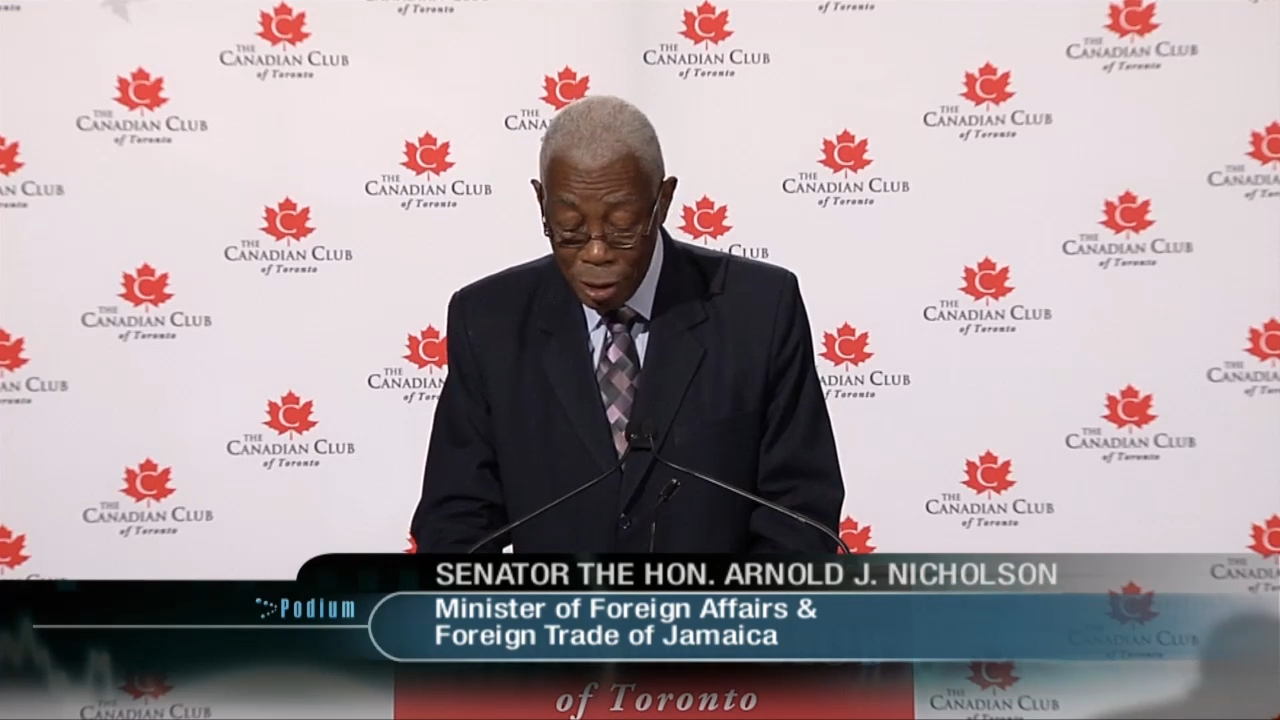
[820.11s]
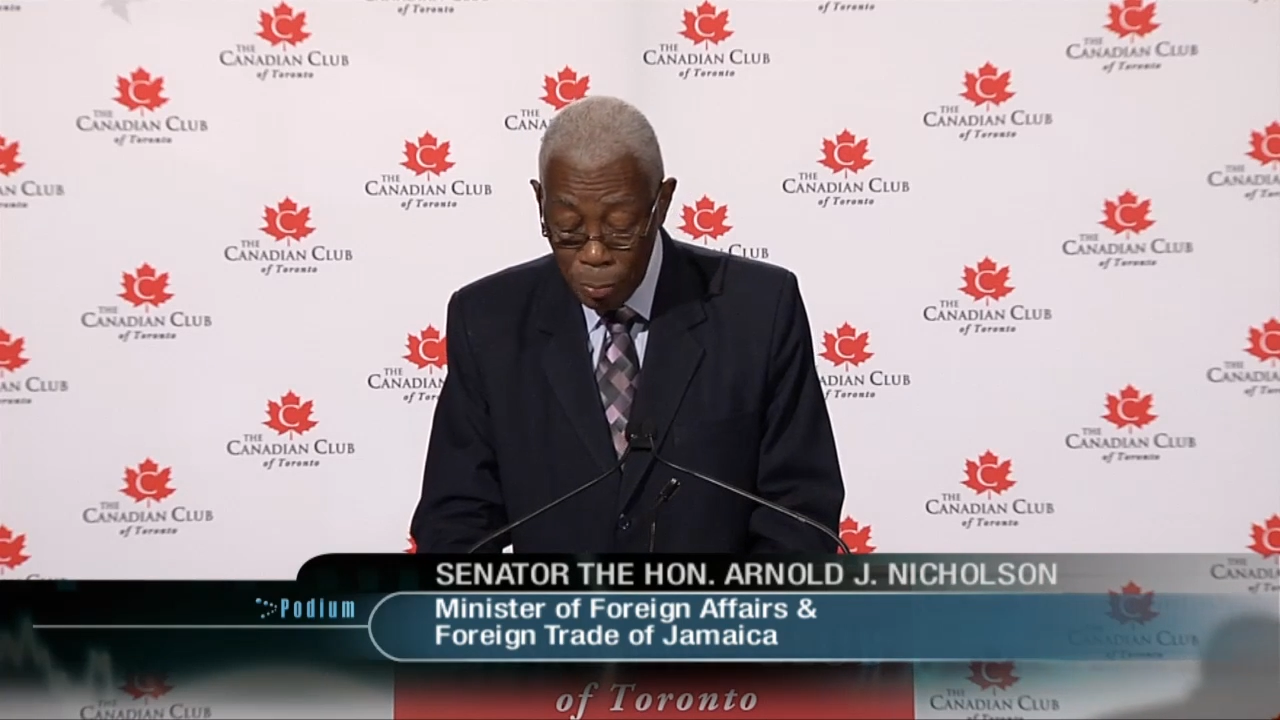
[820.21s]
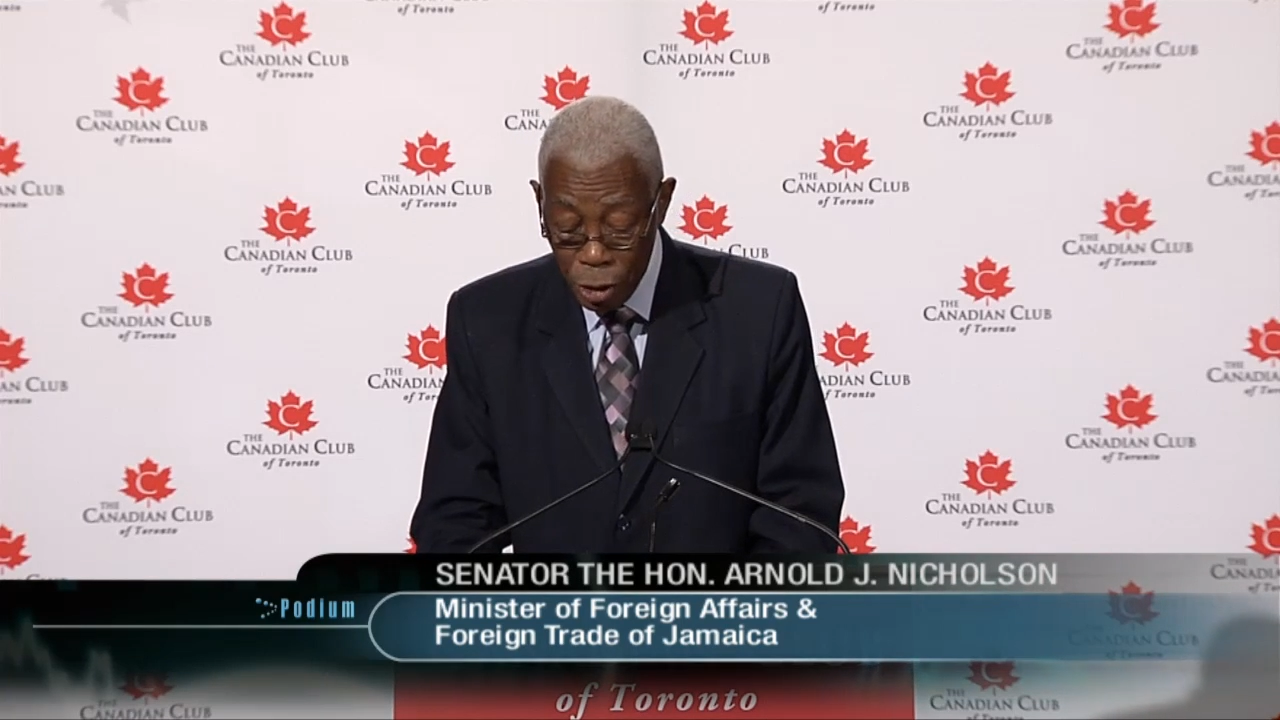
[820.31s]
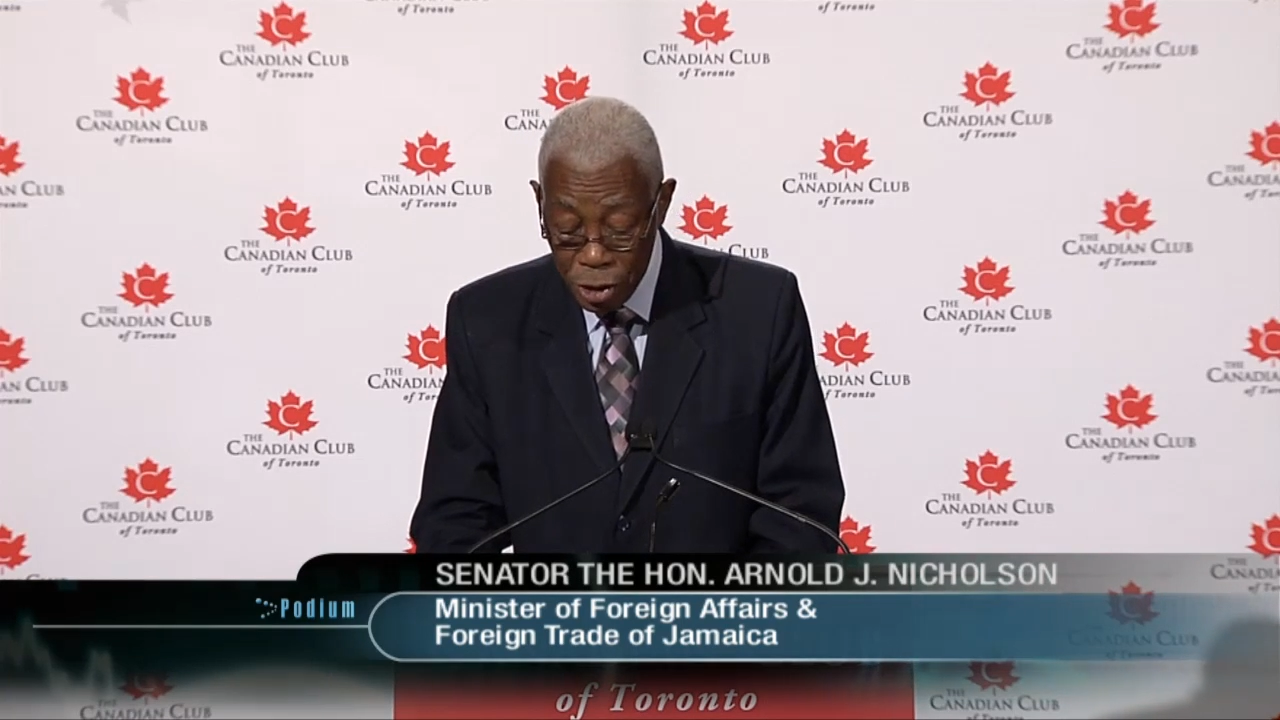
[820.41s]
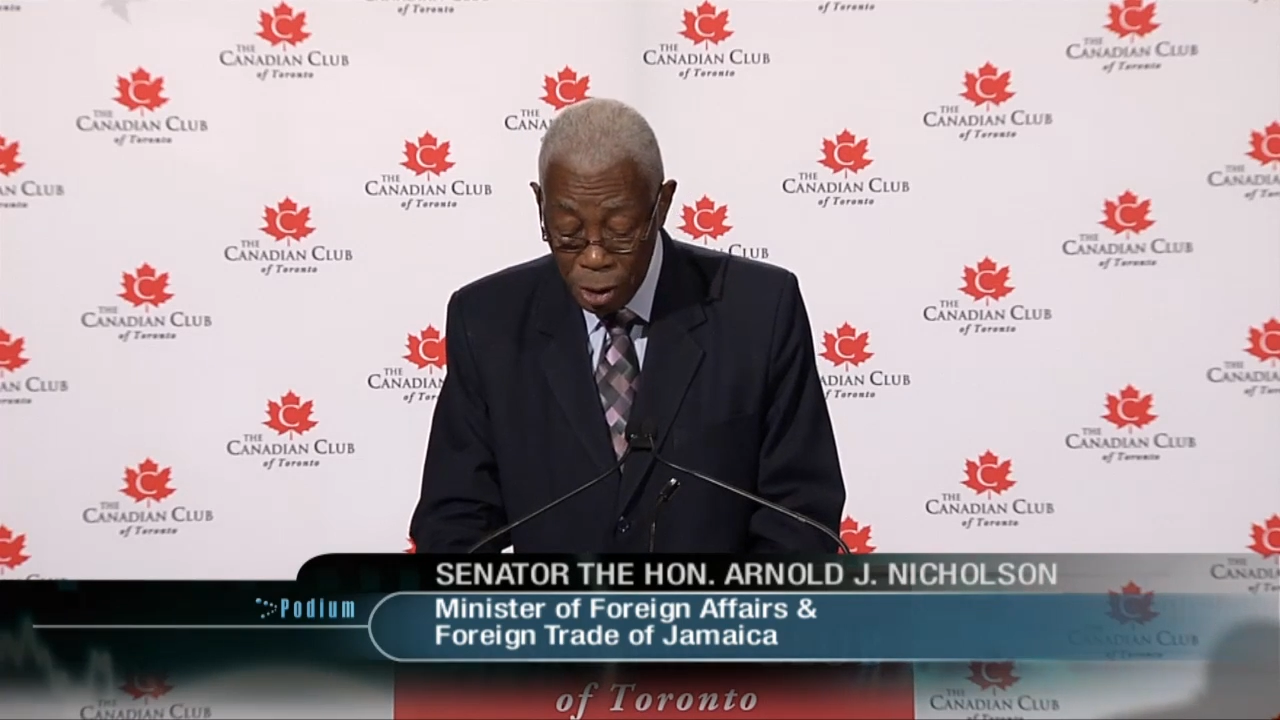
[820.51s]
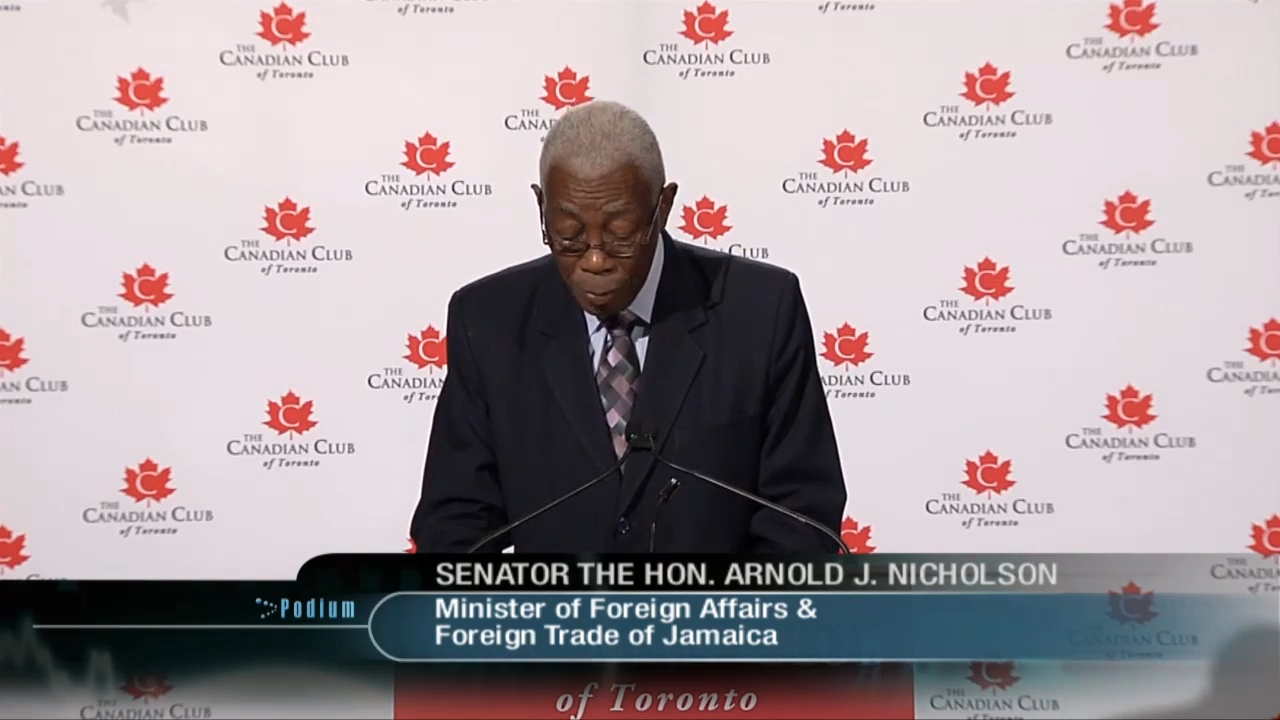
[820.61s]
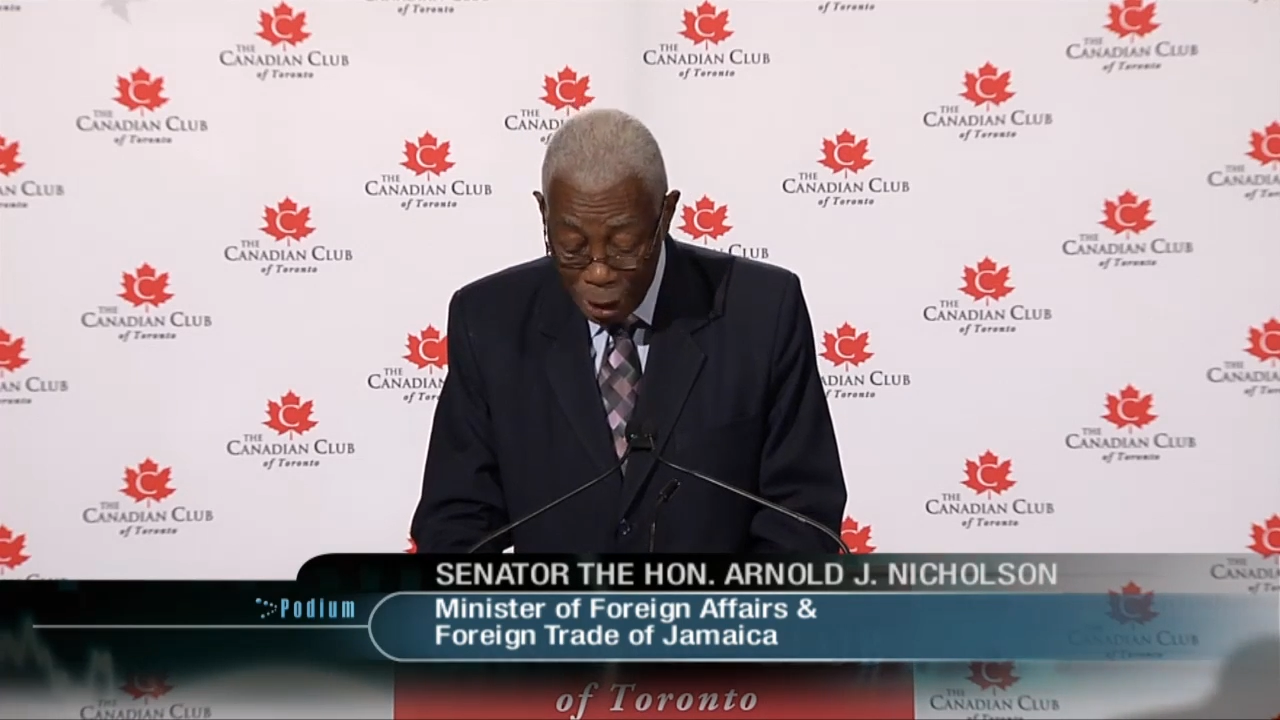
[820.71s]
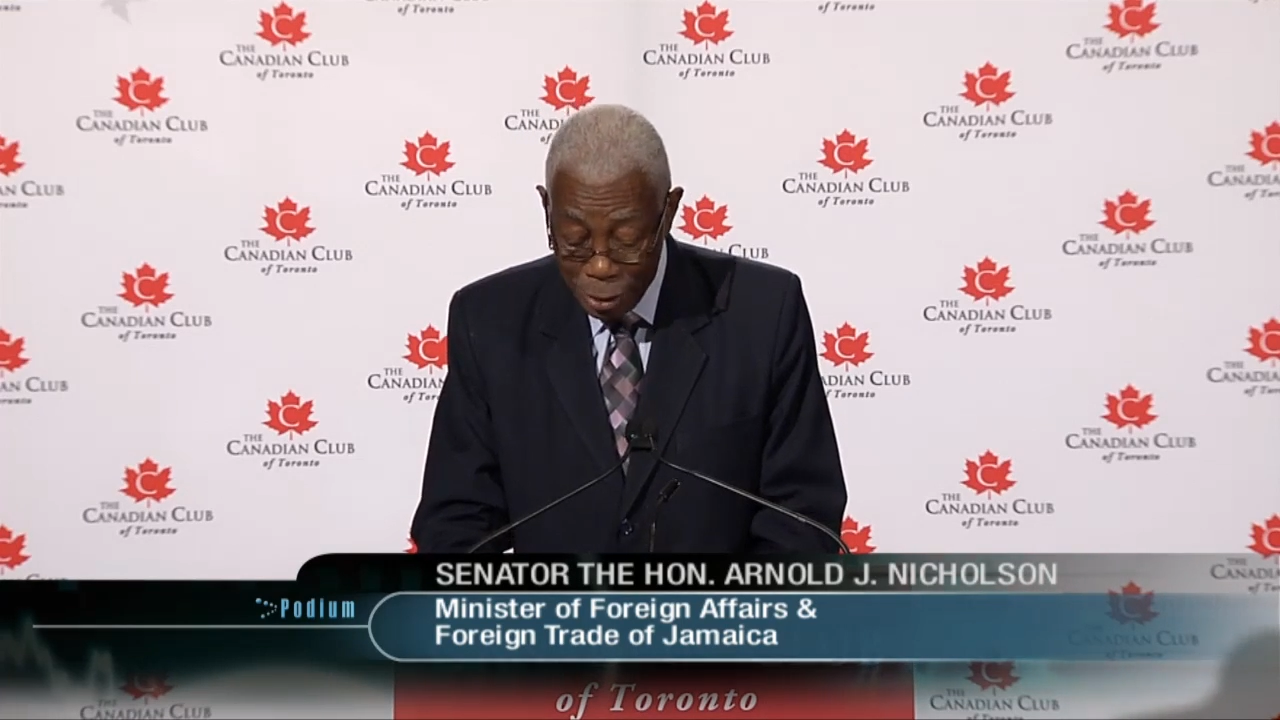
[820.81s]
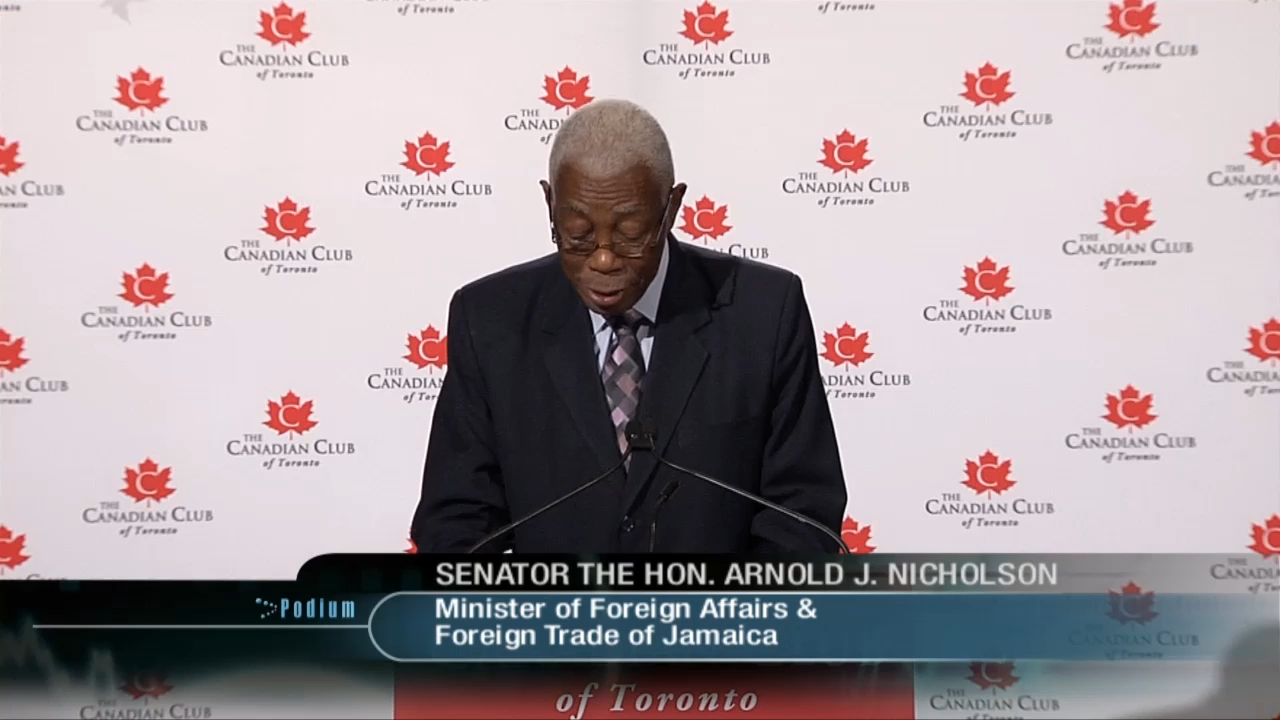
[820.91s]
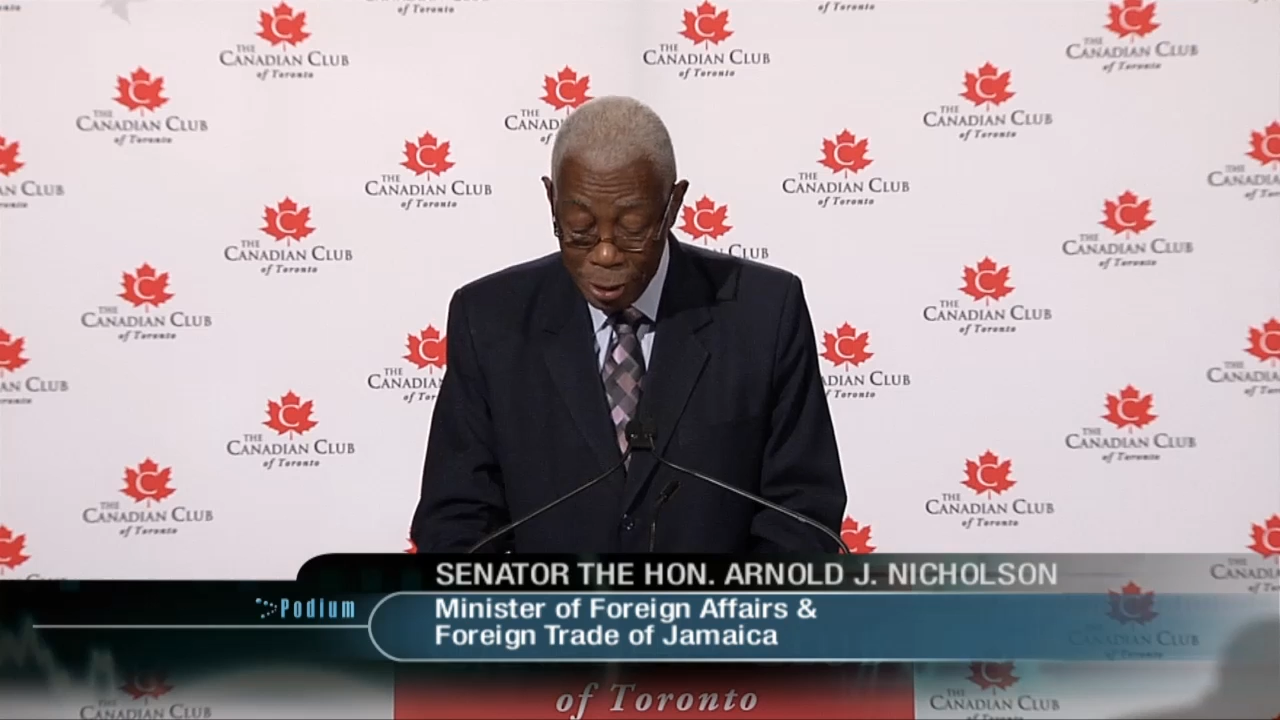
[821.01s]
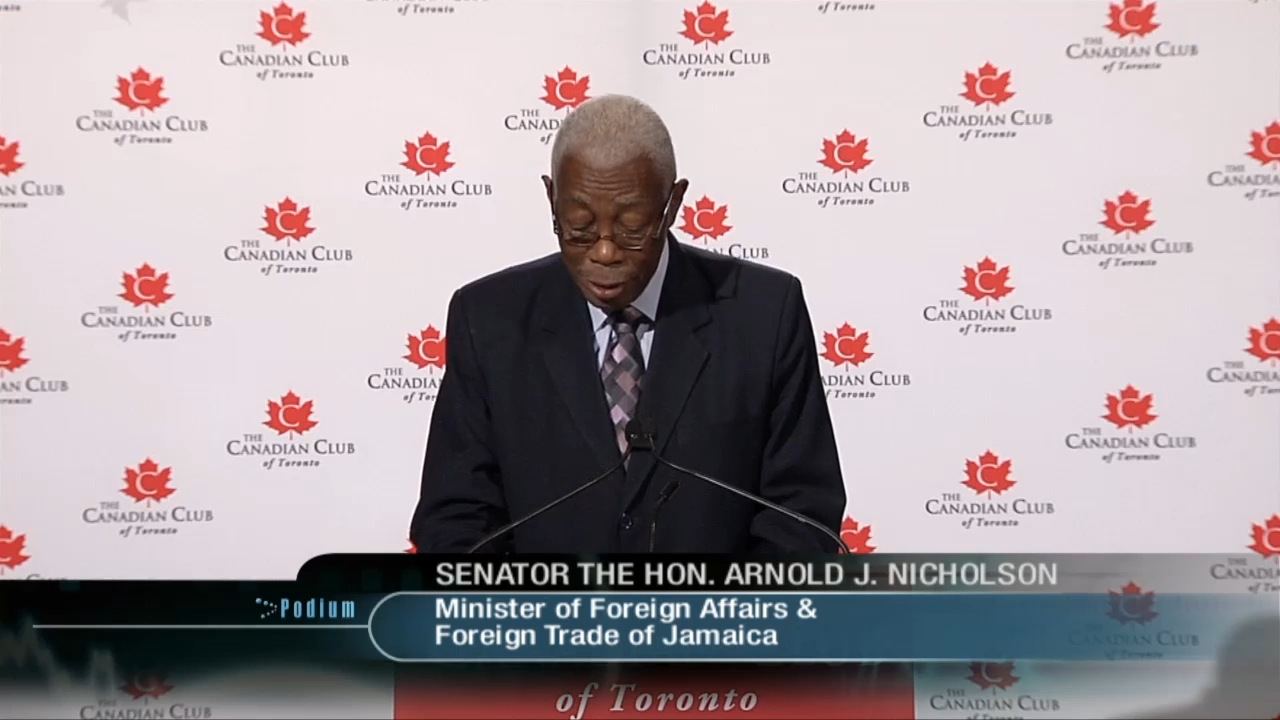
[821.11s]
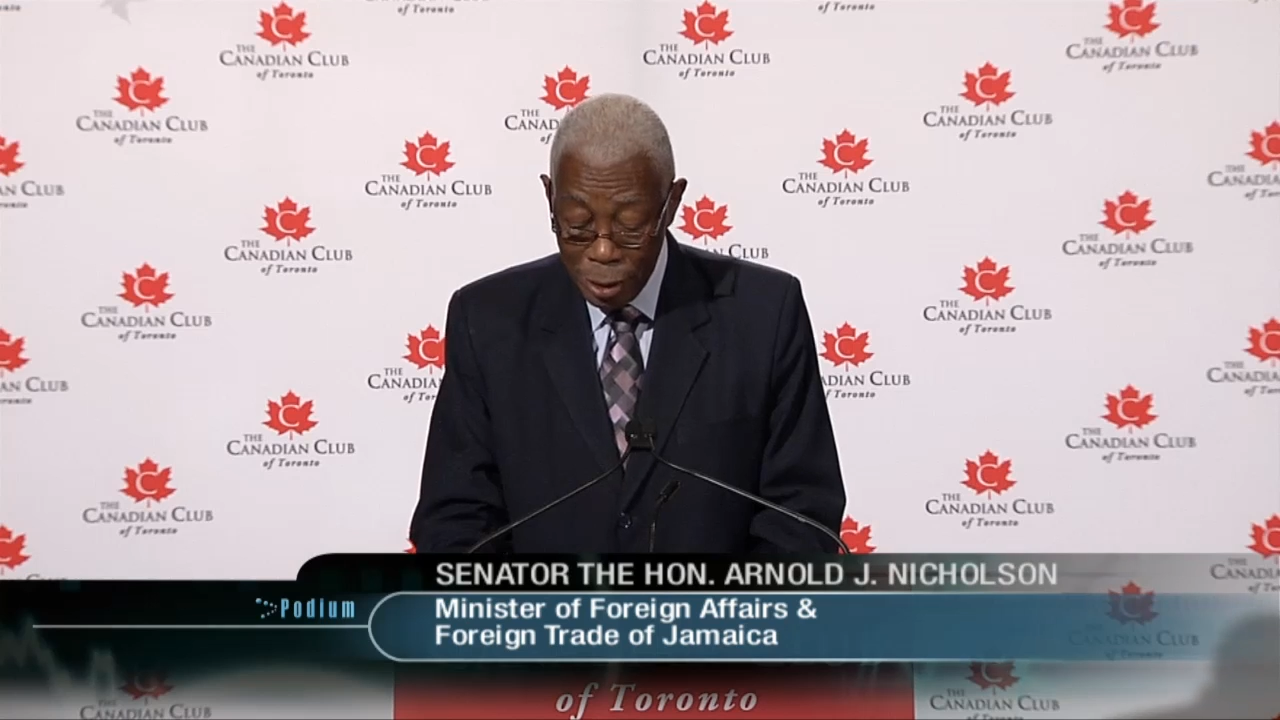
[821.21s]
Bustamante